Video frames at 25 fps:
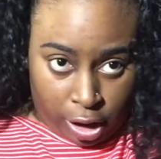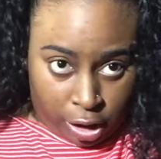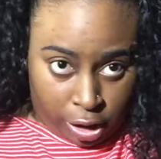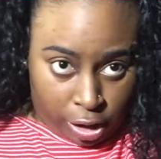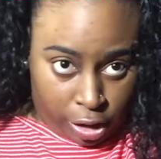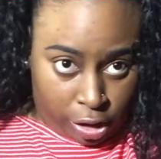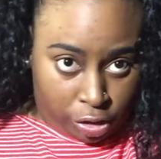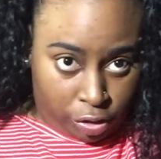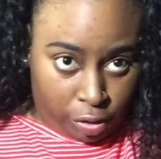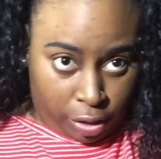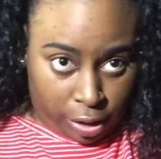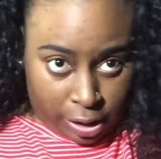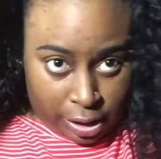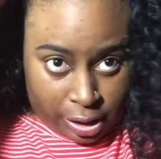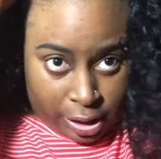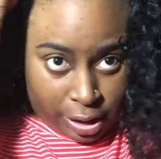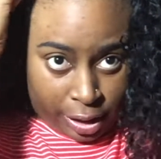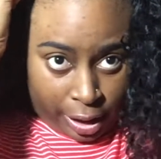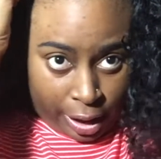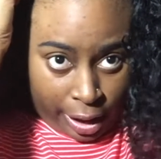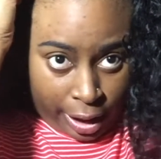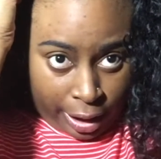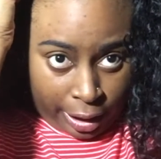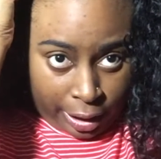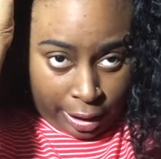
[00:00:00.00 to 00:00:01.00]
The trick to
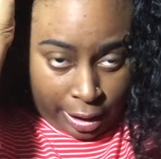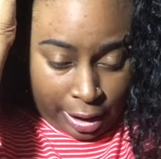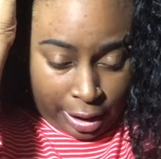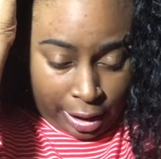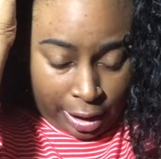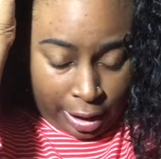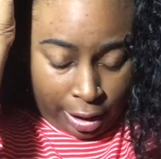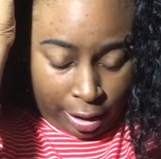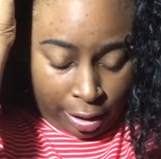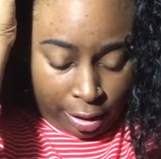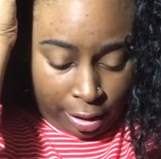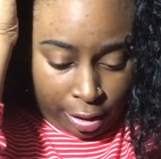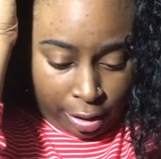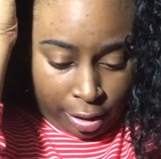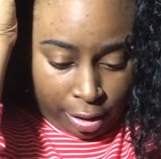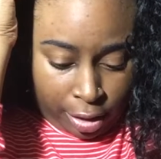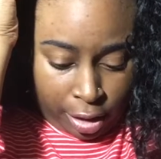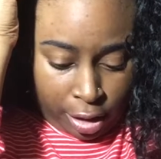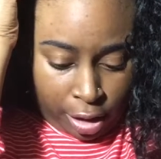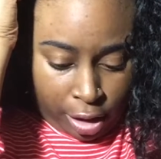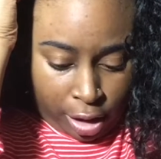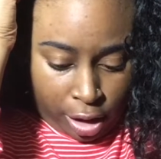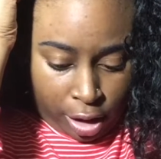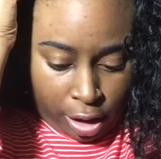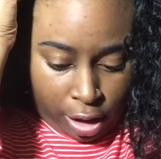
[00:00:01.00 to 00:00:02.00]
not getting
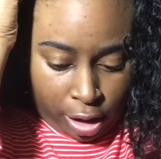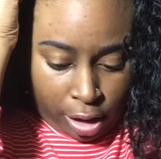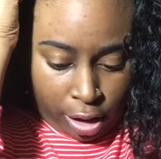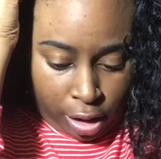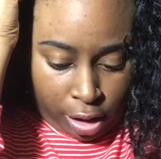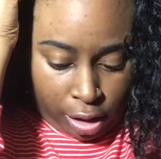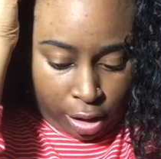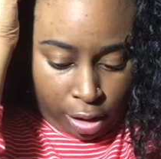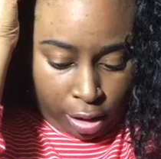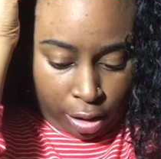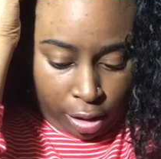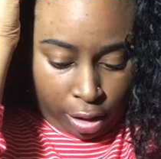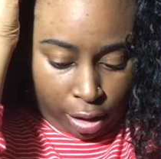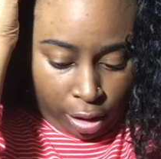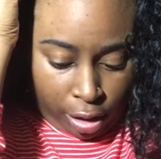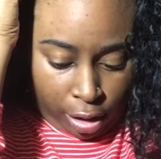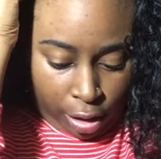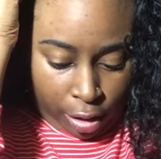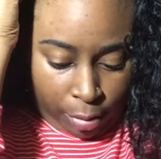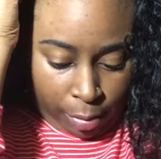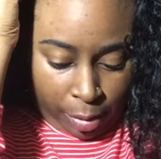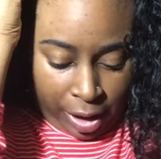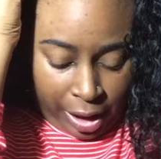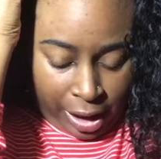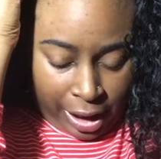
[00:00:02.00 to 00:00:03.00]

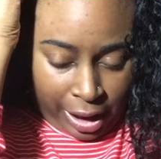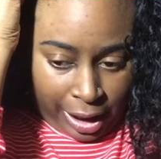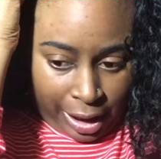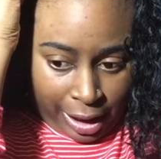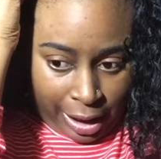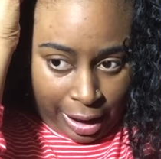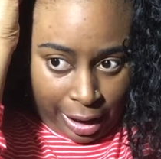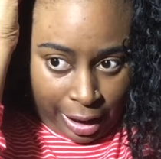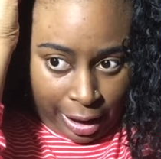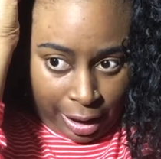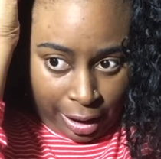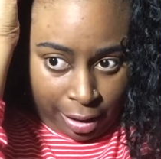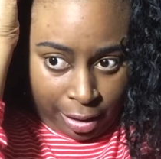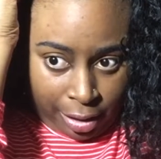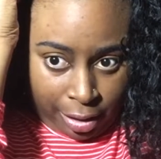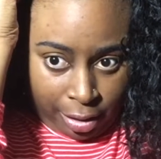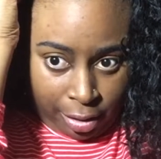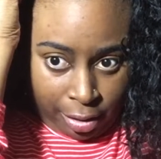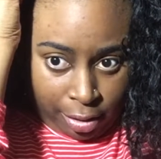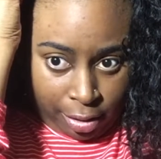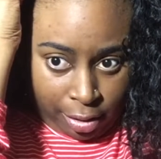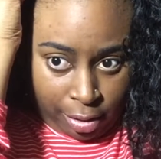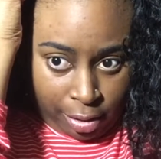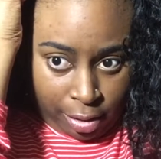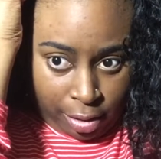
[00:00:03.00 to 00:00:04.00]
um, a headache
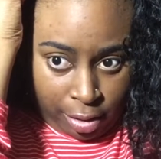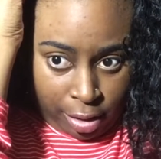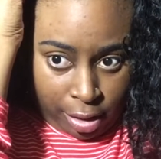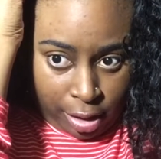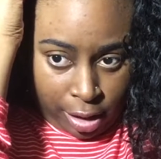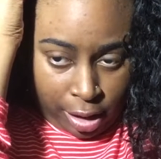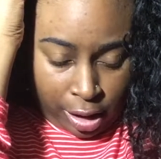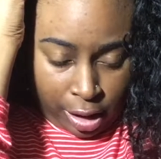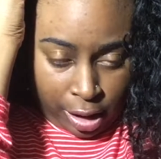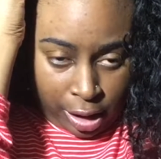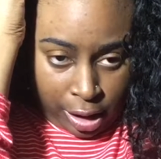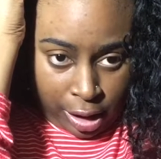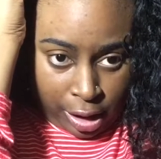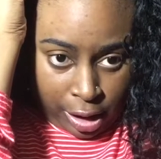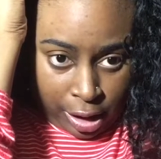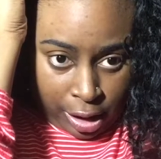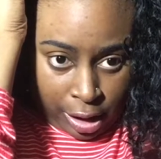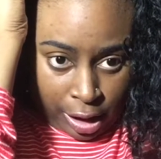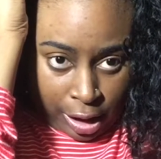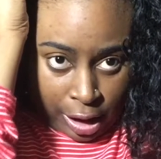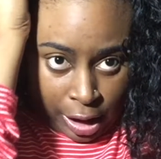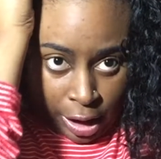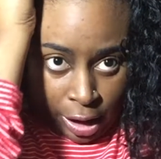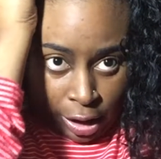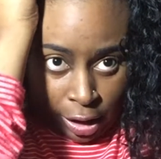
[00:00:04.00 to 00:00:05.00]

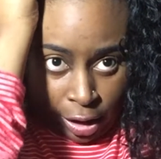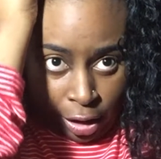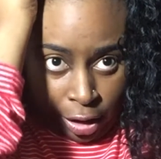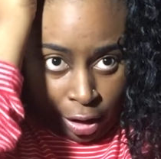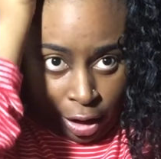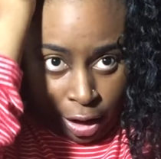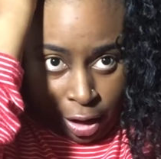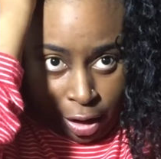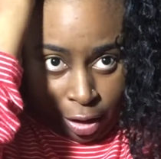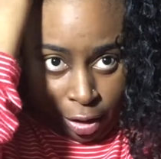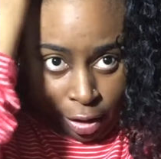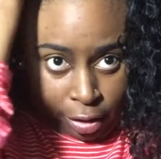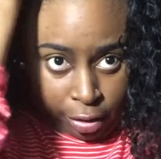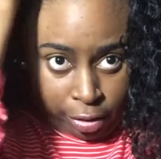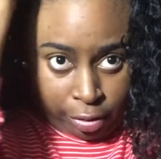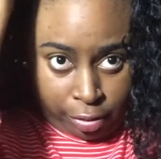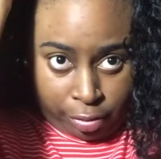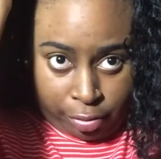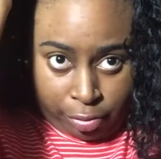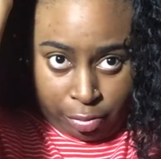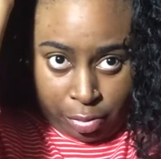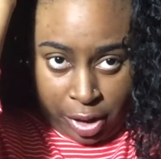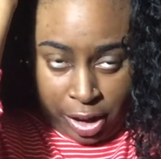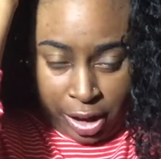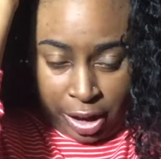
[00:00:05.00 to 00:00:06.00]
and your hair
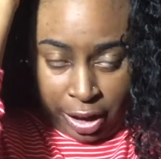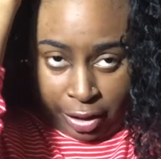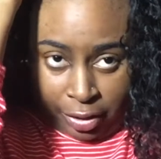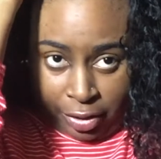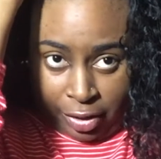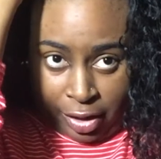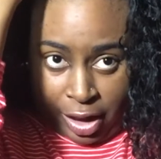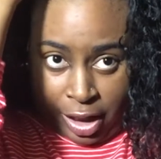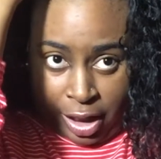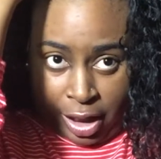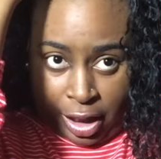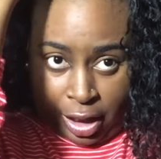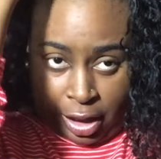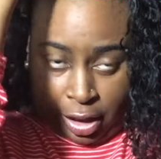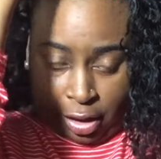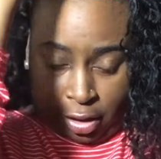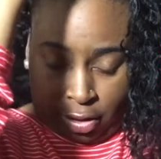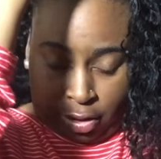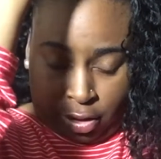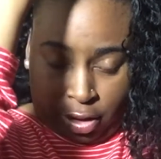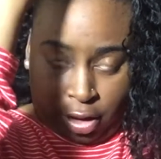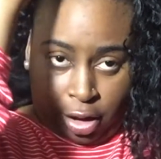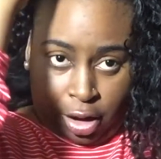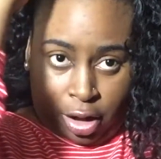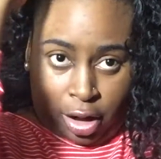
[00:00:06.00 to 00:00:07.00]
being thin and
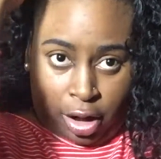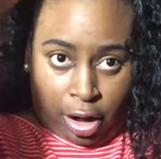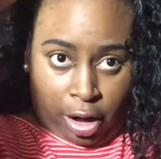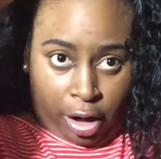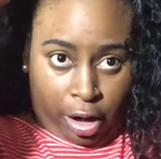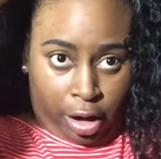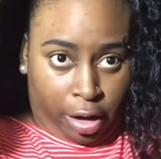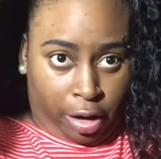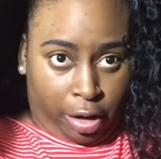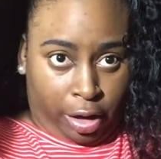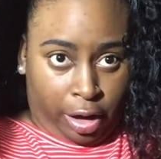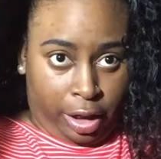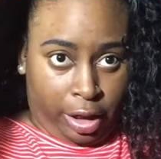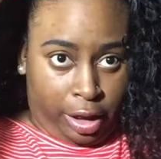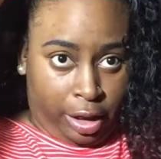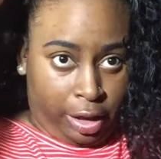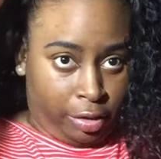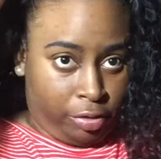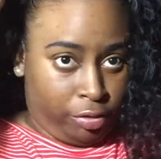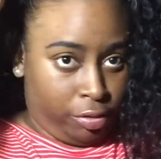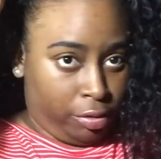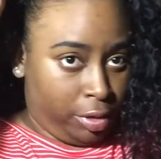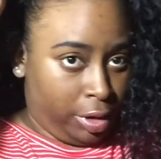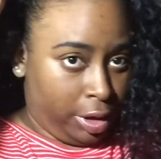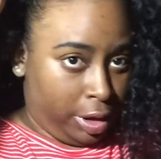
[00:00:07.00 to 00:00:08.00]
hurting
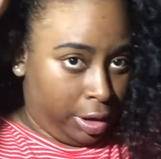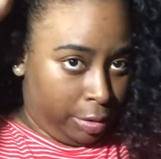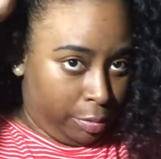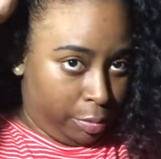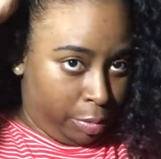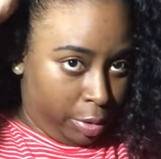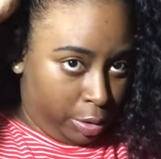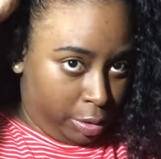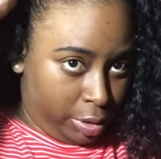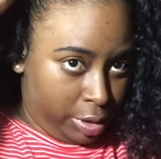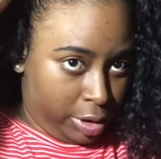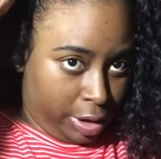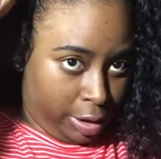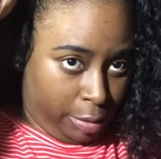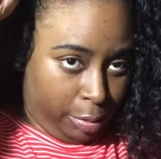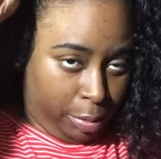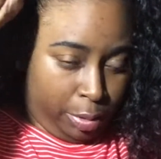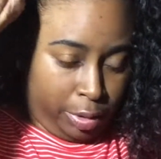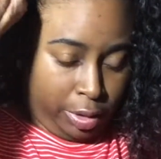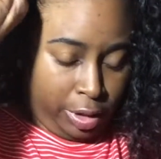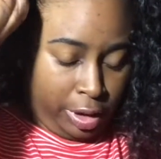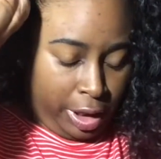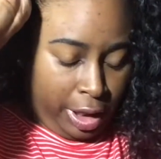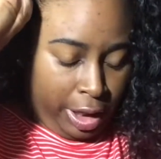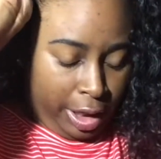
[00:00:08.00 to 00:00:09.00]
and, and ponytail
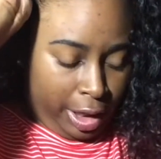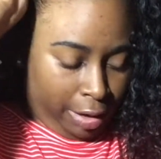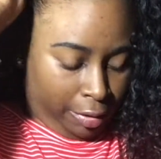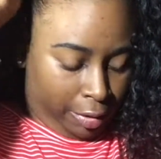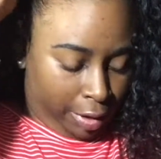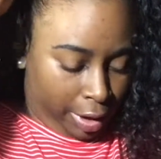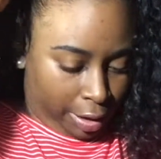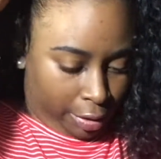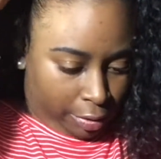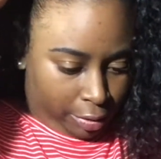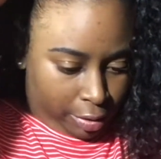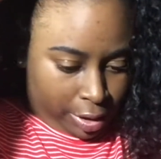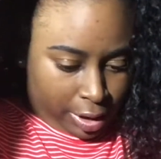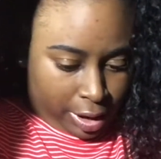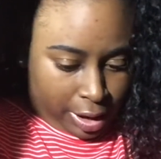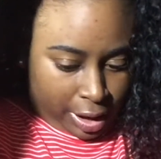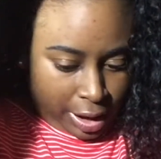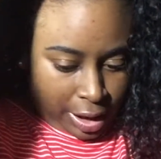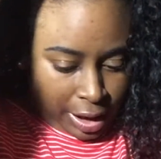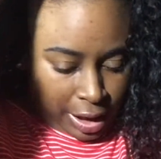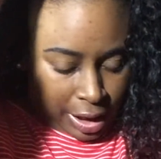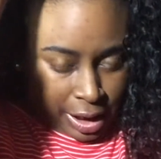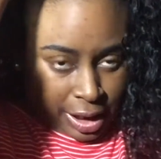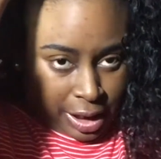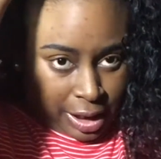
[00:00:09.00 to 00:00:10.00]
pulling your hair out
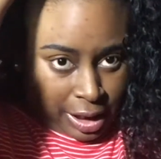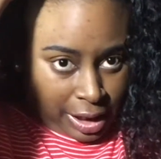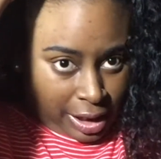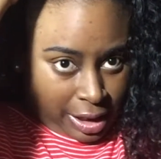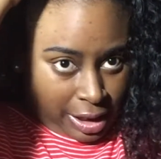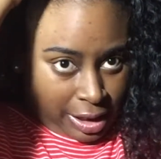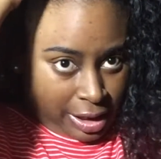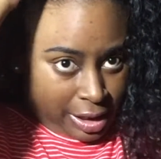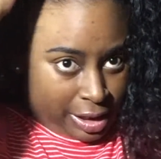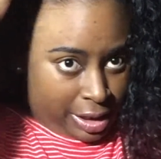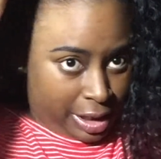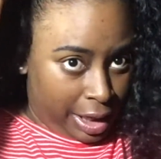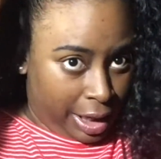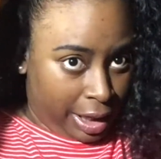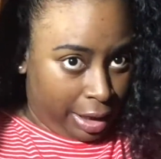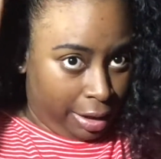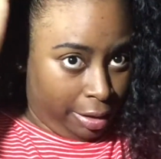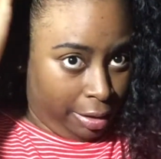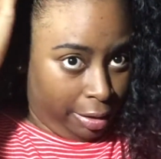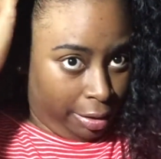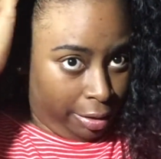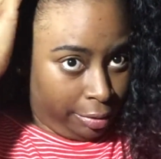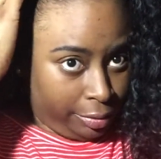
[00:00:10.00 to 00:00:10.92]
is that